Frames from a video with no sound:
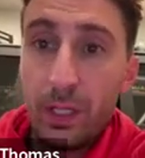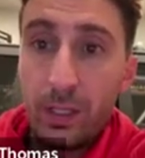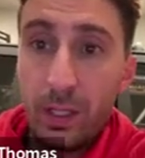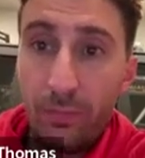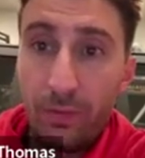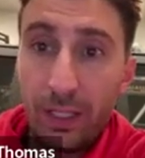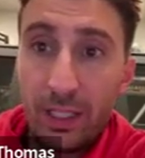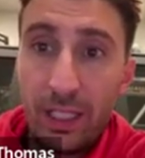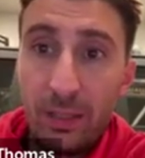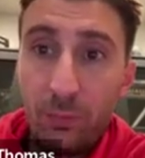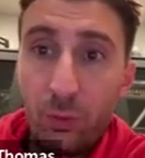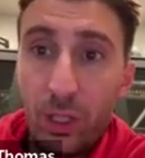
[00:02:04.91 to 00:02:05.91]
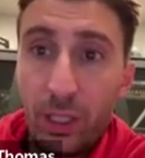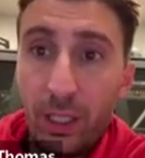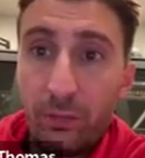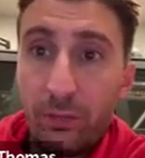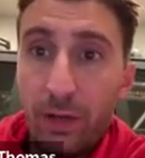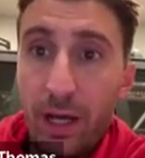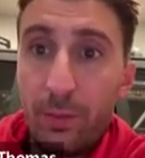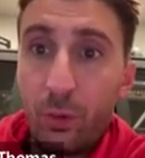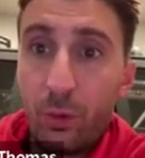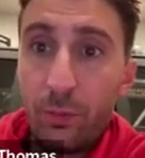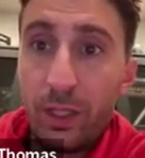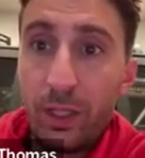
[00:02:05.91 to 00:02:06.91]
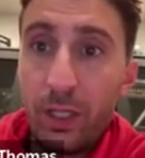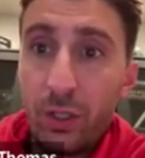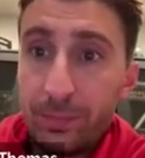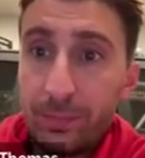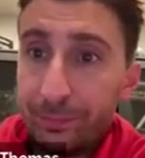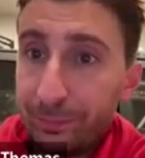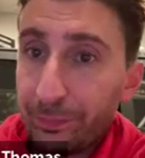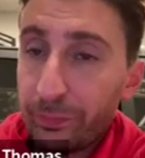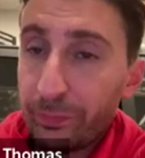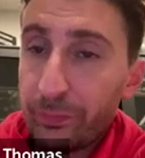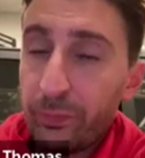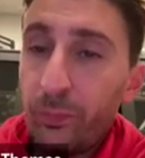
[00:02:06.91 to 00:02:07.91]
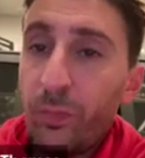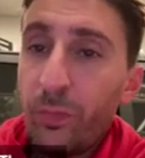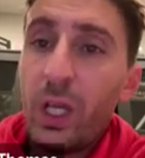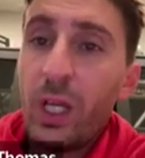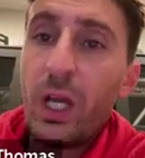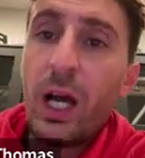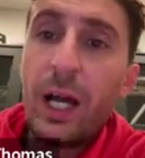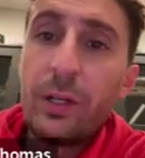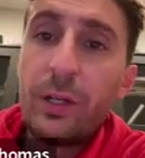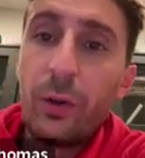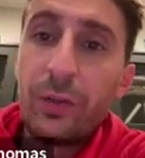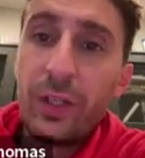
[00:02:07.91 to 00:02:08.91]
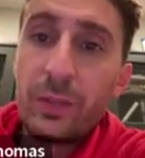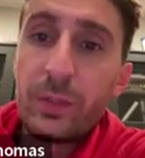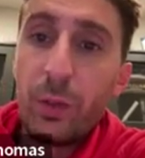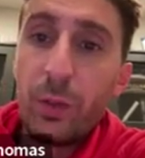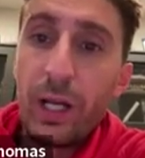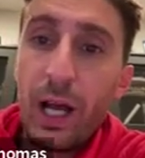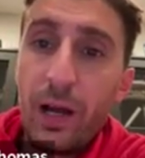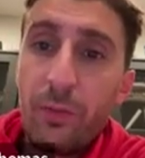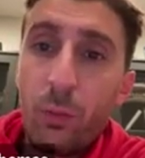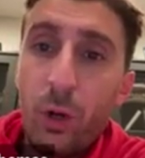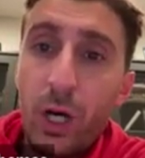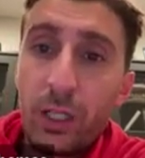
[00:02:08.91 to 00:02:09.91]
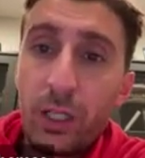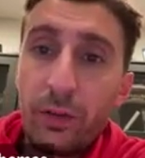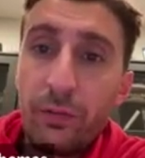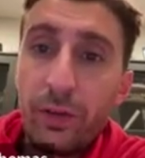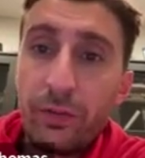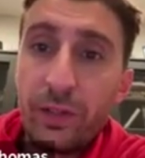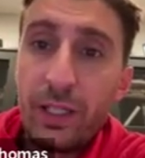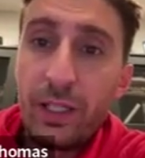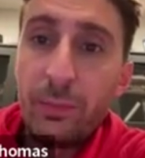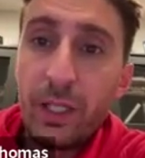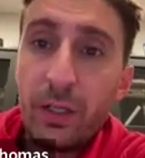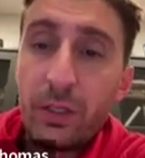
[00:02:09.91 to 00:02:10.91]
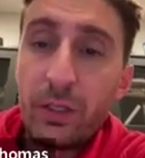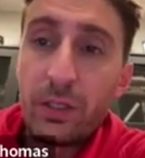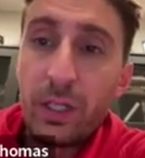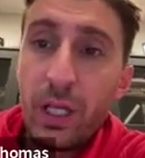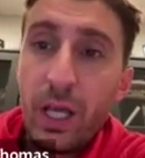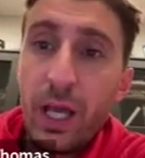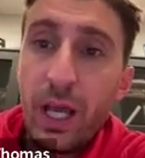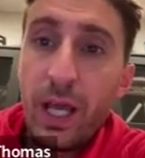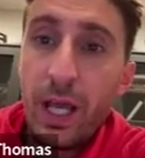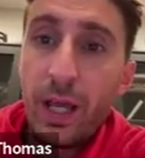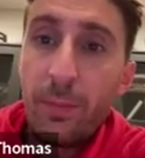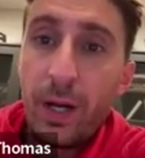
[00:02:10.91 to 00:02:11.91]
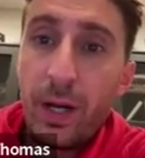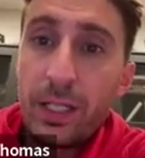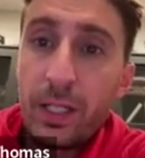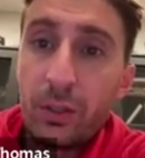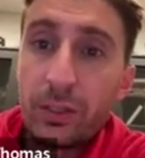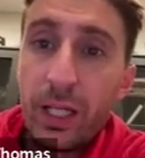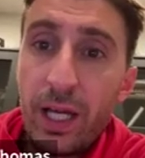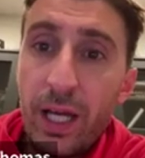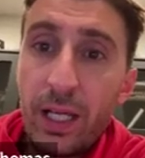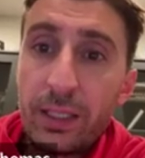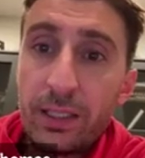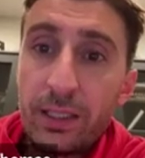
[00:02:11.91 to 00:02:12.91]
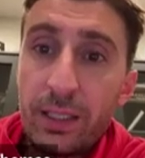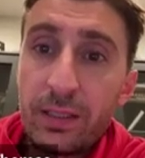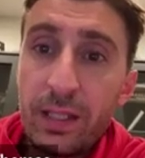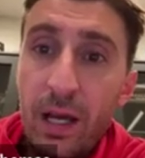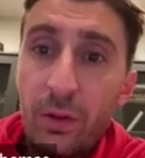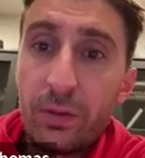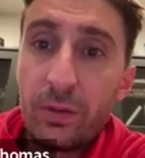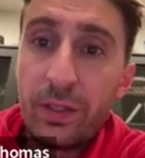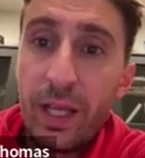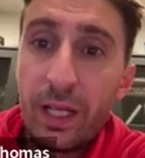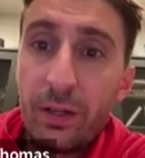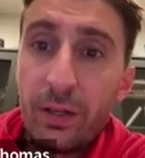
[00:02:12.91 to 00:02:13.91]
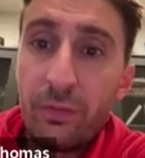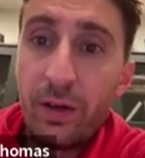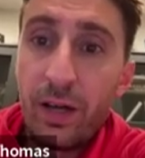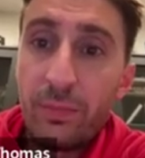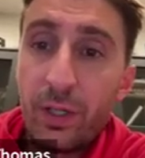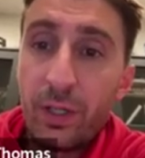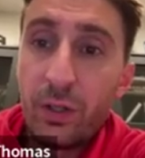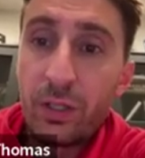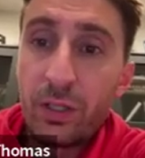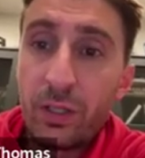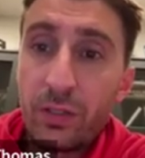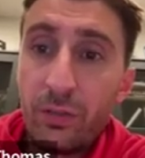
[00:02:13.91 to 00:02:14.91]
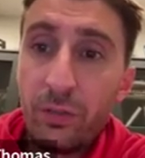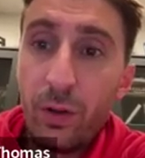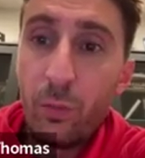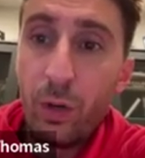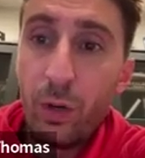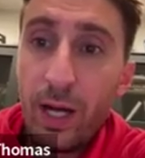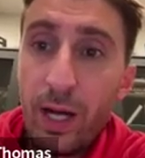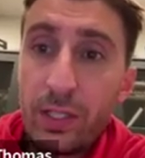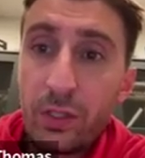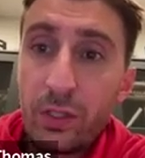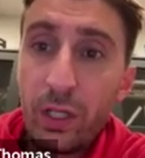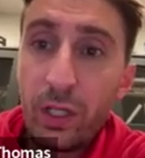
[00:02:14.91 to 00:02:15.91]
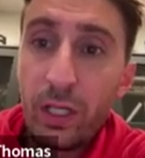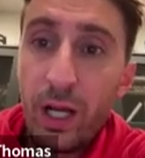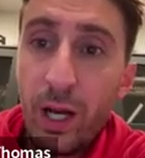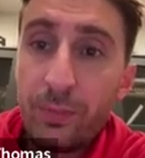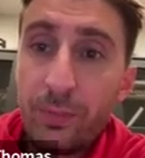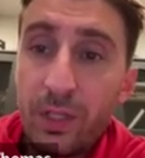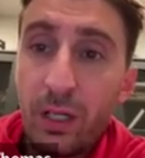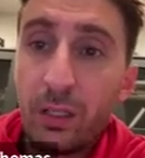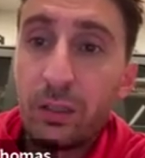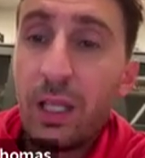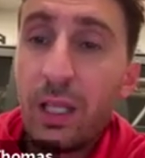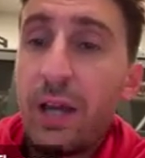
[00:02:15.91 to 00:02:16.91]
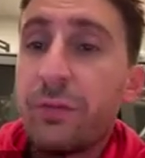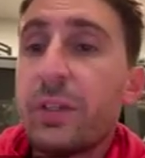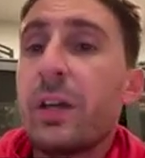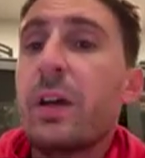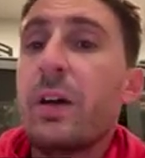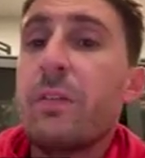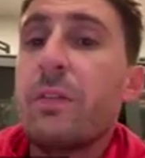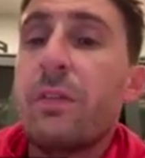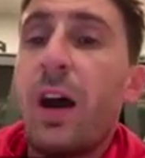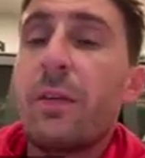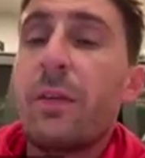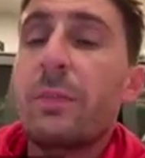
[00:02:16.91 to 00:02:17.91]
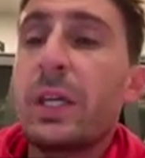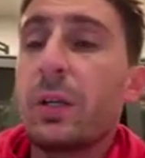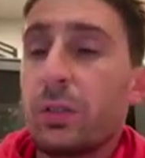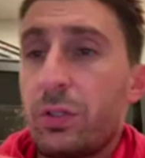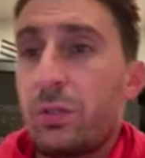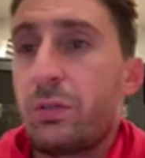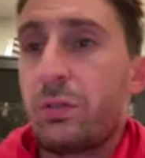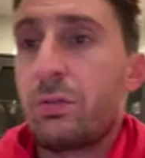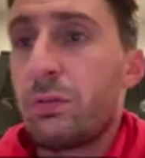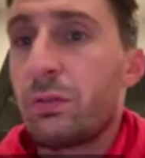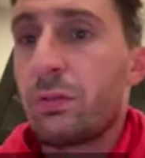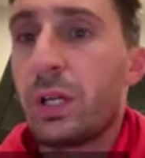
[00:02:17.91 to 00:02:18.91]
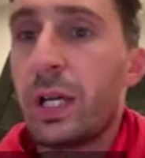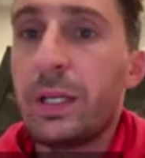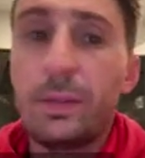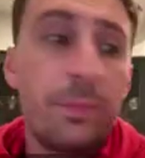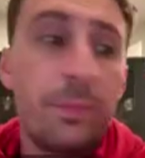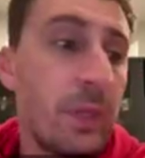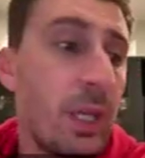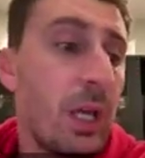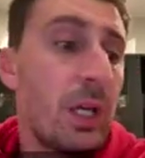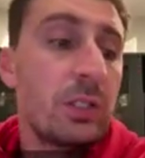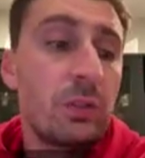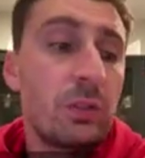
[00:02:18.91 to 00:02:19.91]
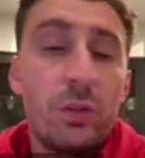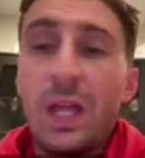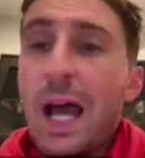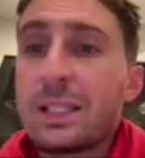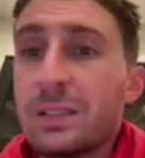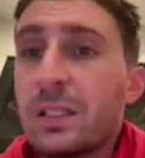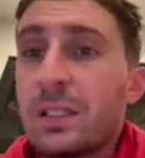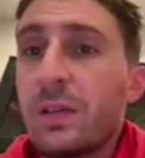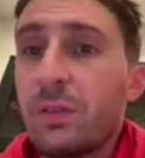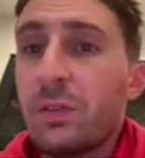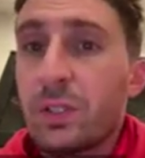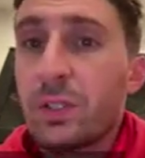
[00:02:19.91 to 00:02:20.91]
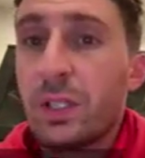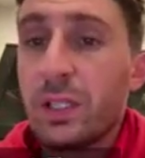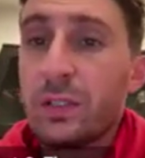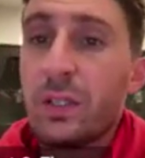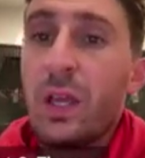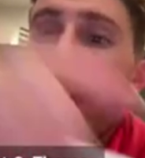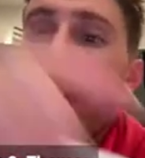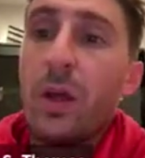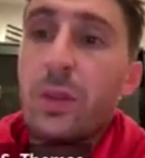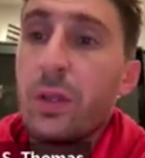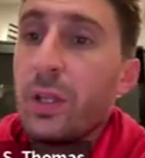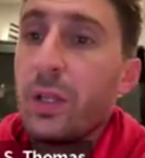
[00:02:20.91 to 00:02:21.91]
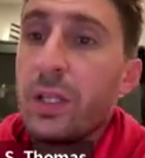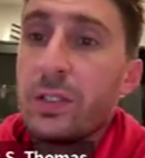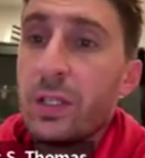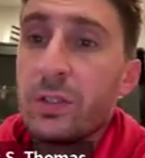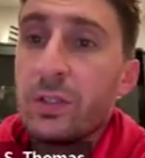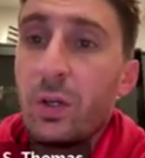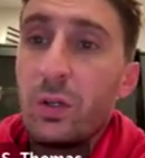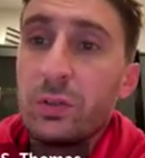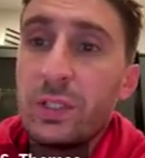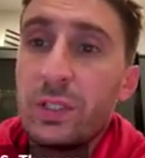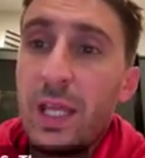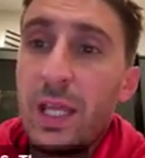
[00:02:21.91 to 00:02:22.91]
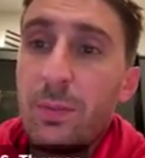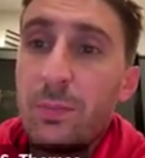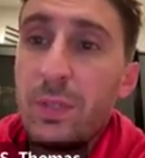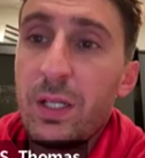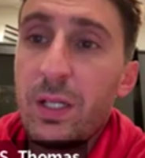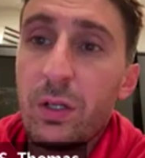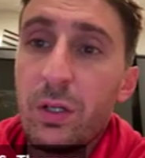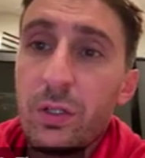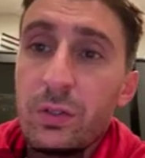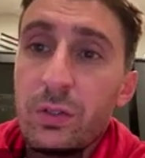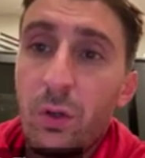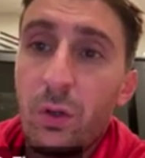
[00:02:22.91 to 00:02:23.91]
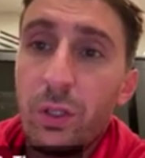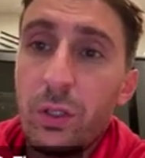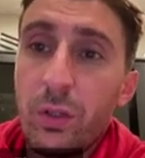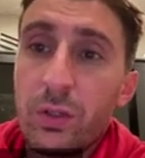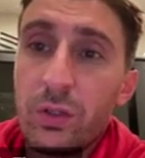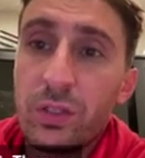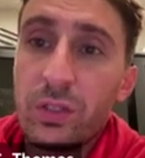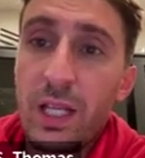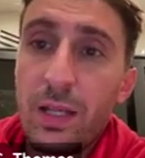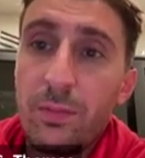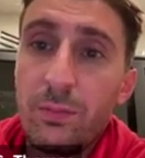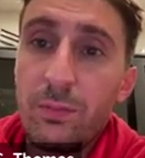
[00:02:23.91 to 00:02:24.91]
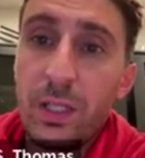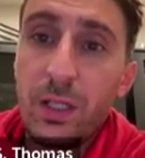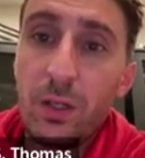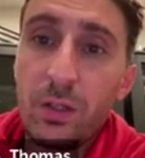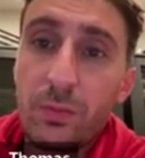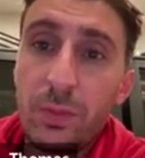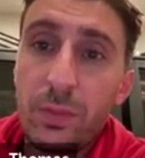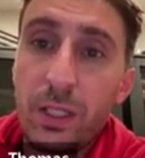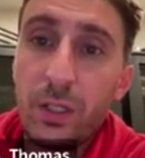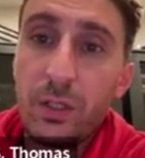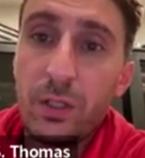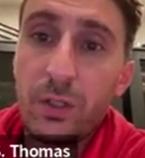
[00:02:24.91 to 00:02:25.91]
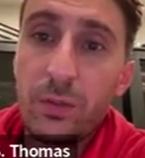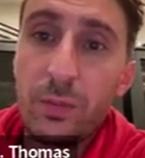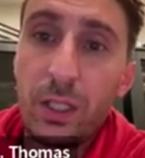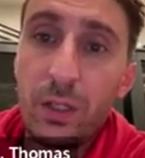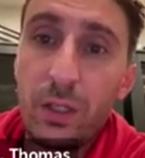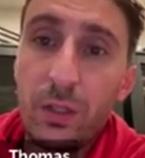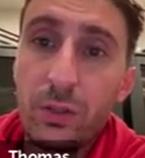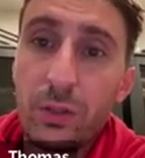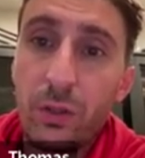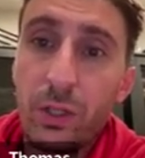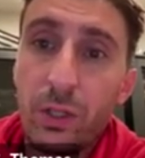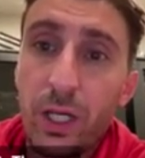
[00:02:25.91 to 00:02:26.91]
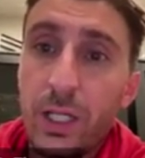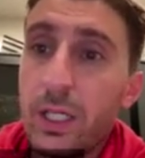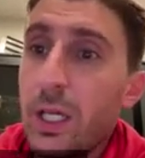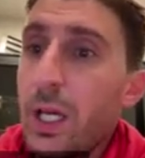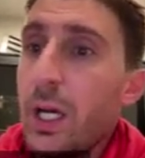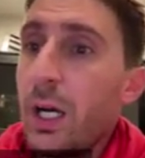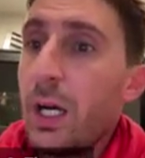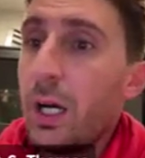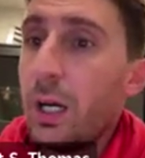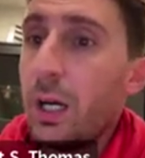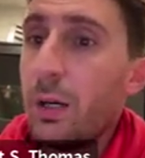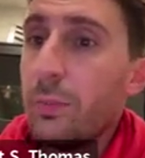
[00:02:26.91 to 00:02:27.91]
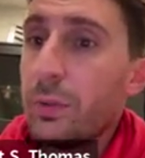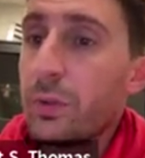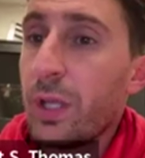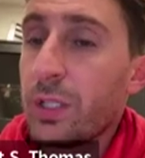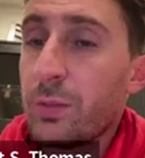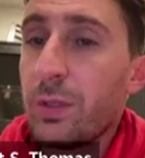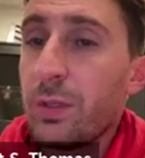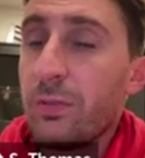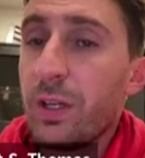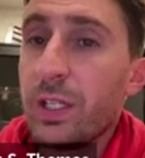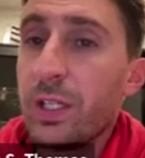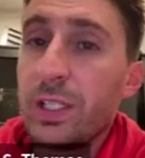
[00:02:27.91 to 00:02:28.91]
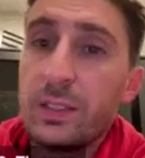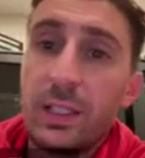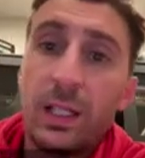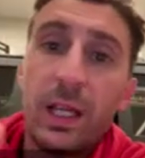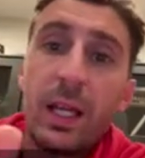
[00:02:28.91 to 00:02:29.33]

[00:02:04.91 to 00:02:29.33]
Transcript: Now, if I keep walking 5 more meters, I know at this point I've walked 15 meters and my delta x is now negative 5 meters. Because from where I started, I'm to the left 5 meters, okay? So that's the difference to this. It's all same in meters. All the units are same, meters, meters, meters, okay? So that should be very easy.